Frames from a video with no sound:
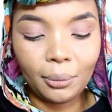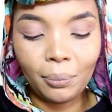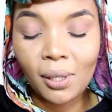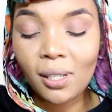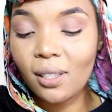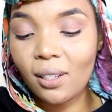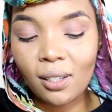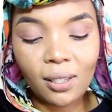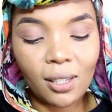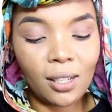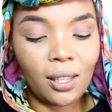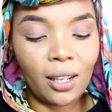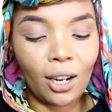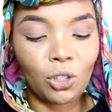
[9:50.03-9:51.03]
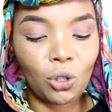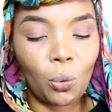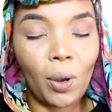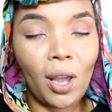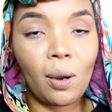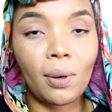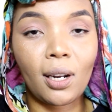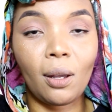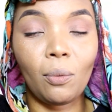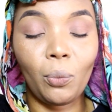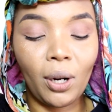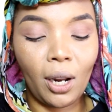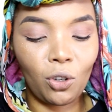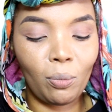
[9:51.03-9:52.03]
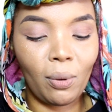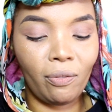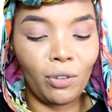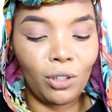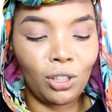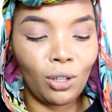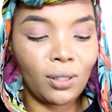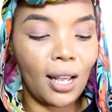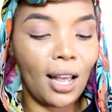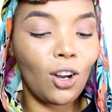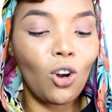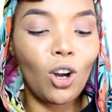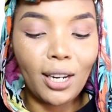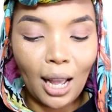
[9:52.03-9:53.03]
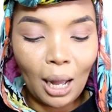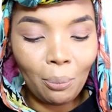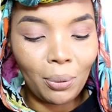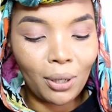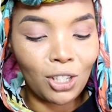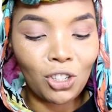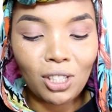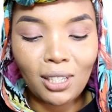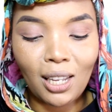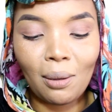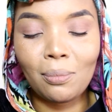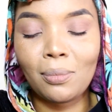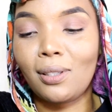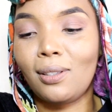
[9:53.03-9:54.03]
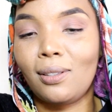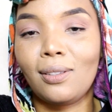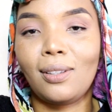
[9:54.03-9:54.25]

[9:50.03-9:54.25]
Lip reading: My sister says that I twang when I do my videos. I can't help it. It just comes,